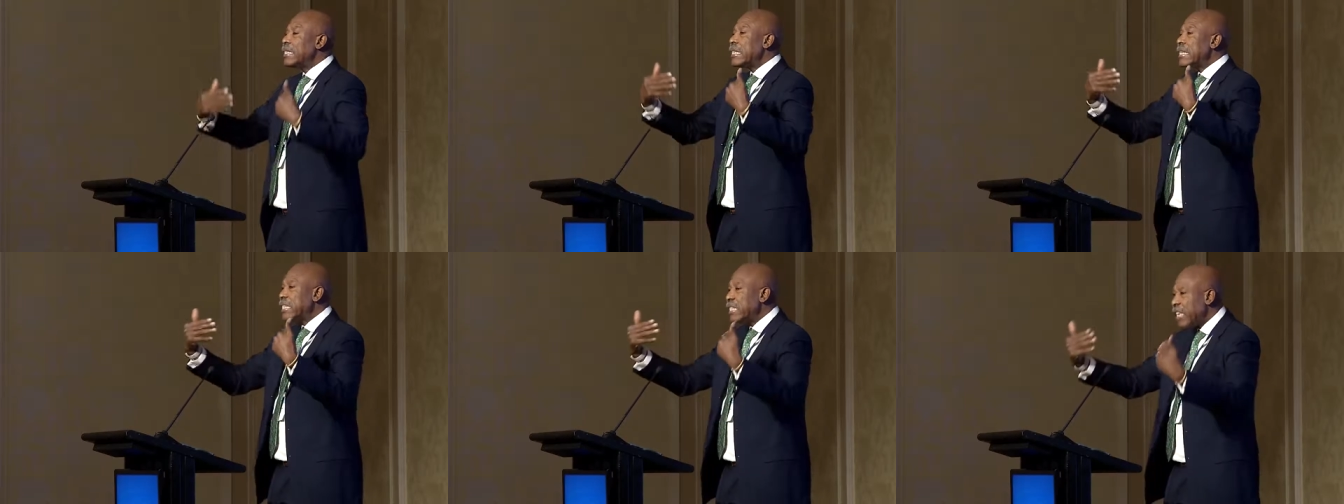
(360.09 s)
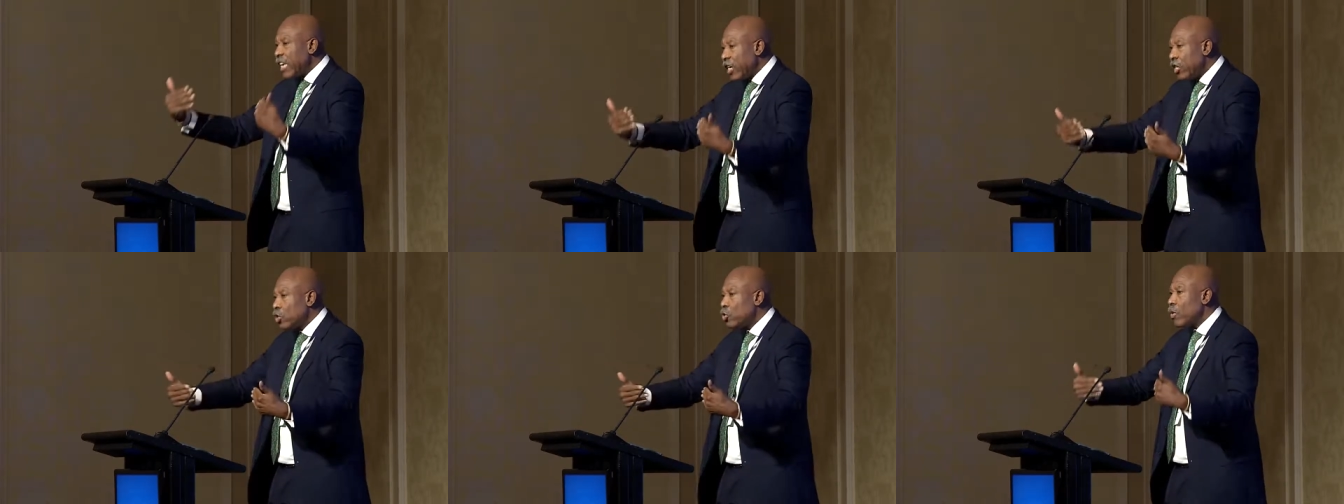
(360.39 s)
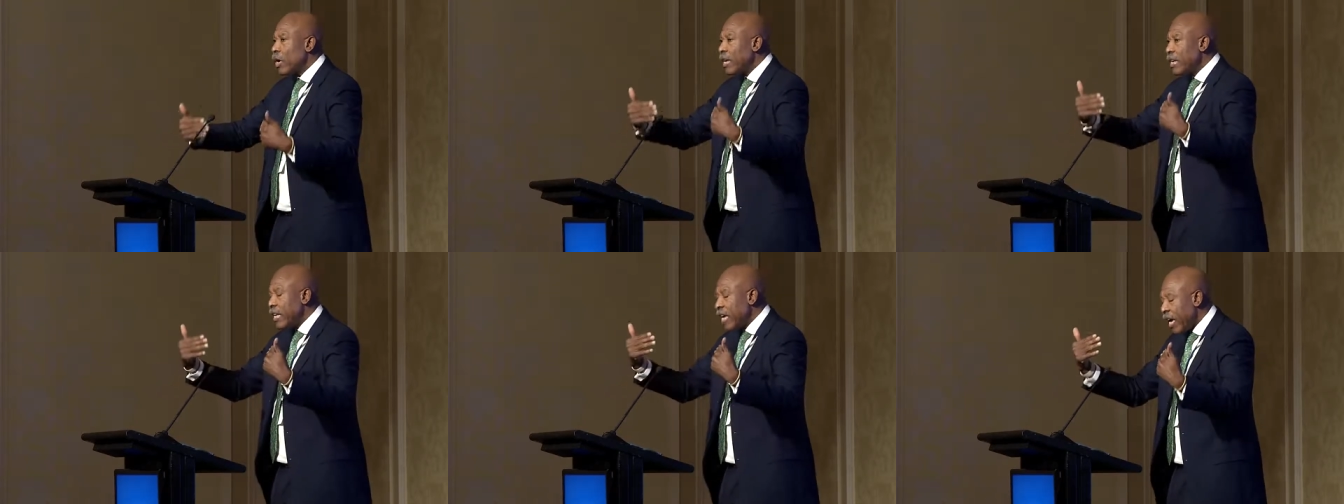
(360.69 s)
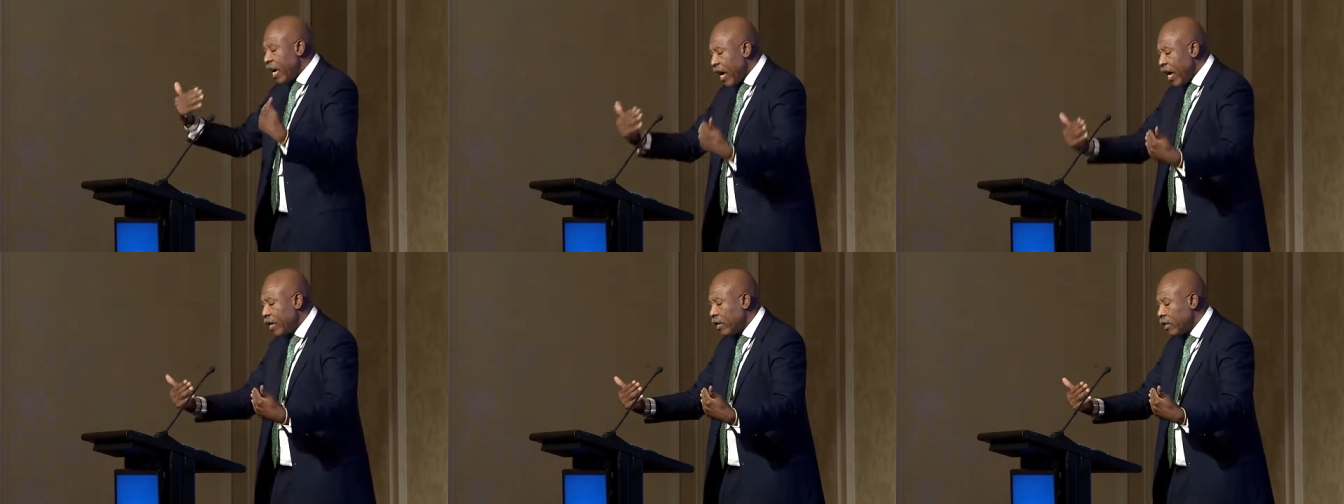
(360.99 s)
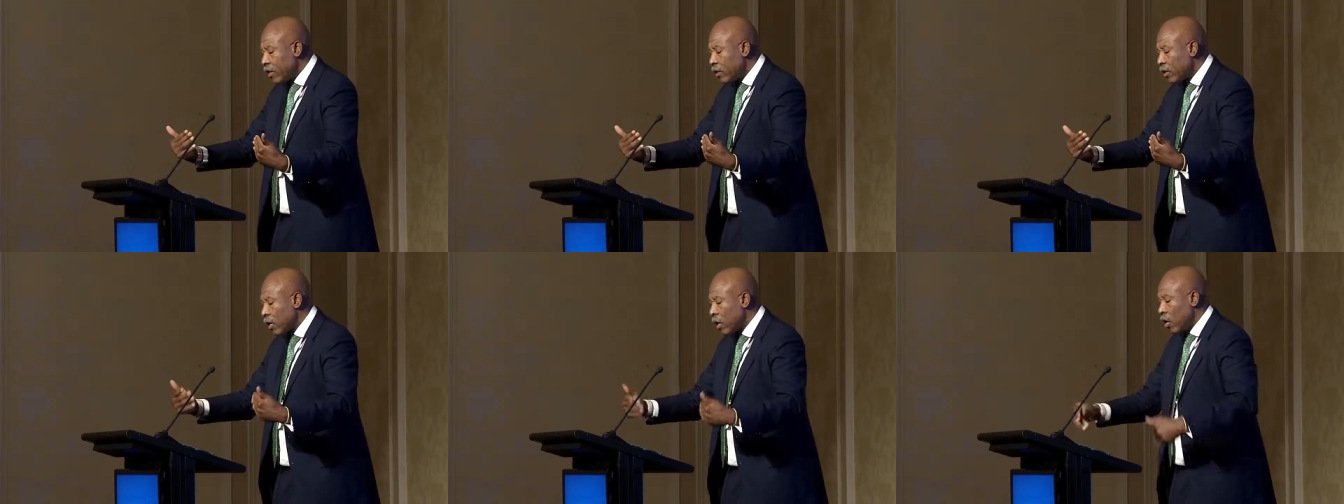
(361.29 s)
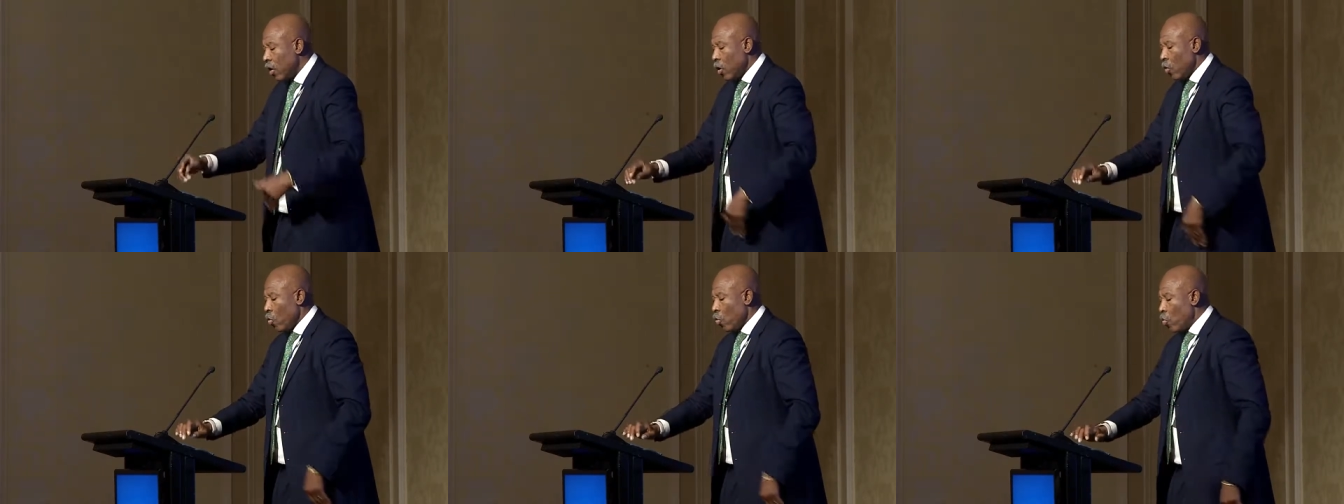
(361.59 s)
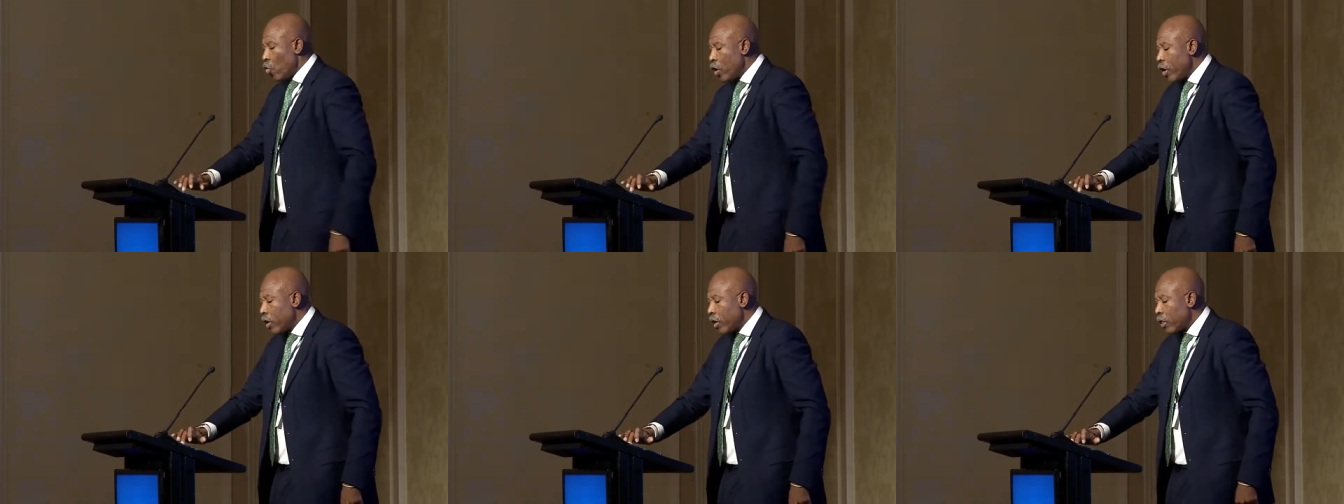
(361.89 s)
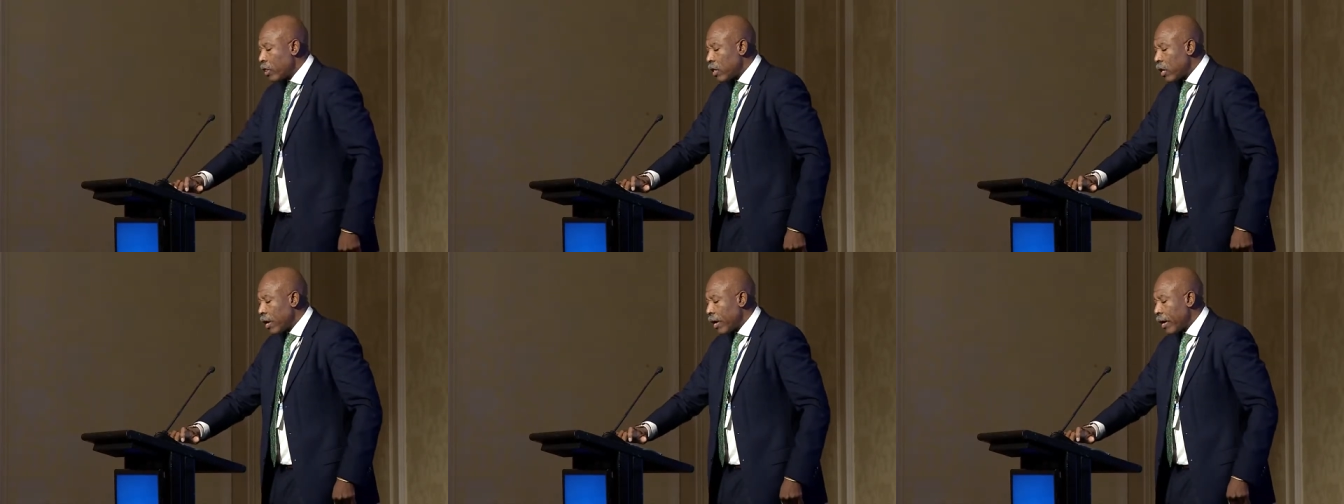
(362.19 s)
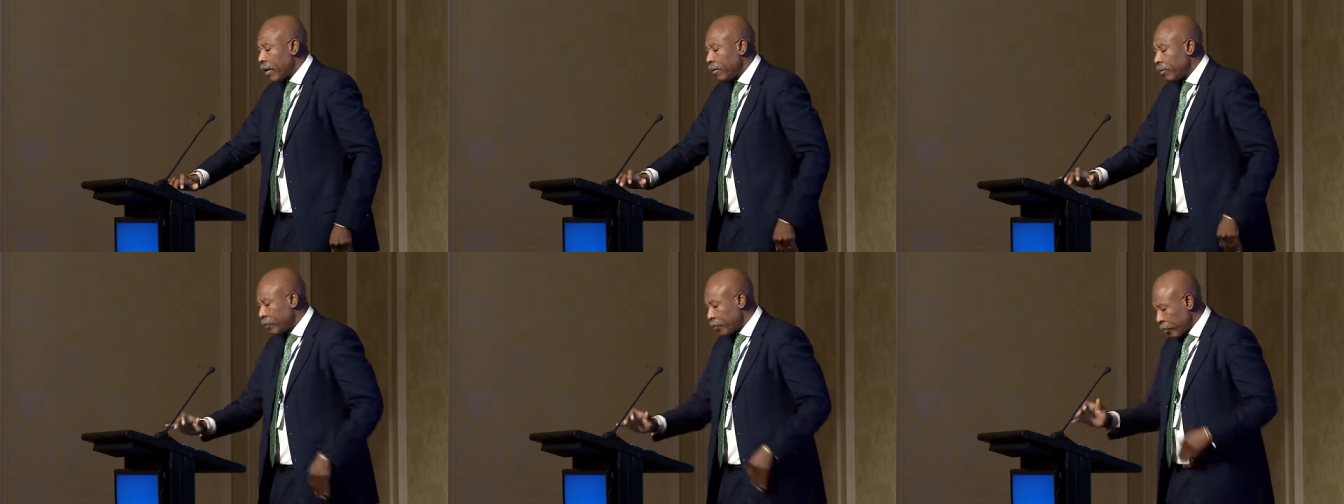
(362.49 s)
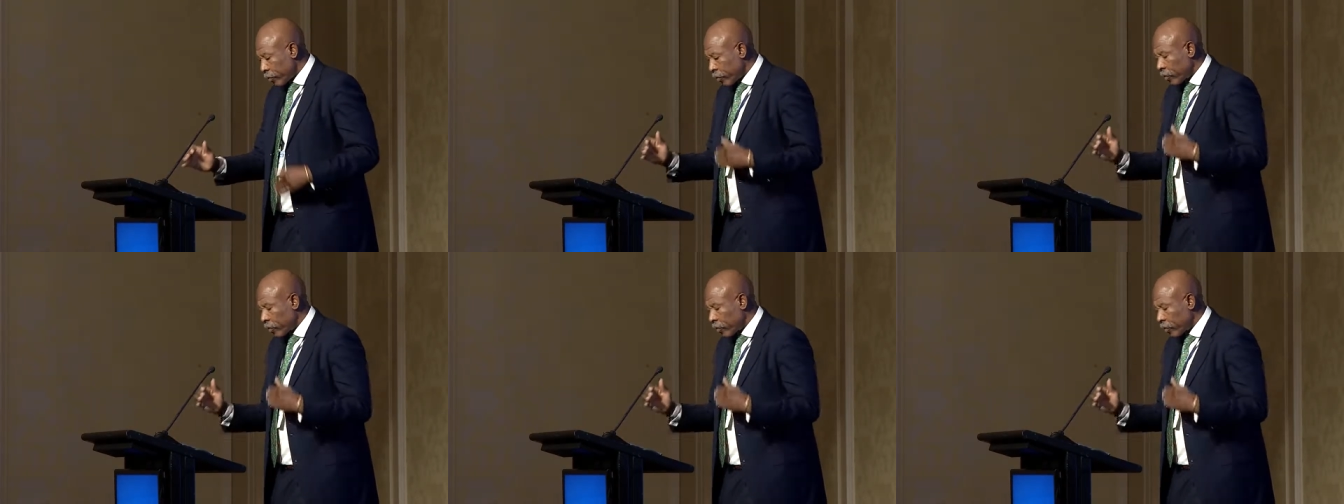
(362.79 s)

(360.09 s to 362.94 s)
is actually end with, um,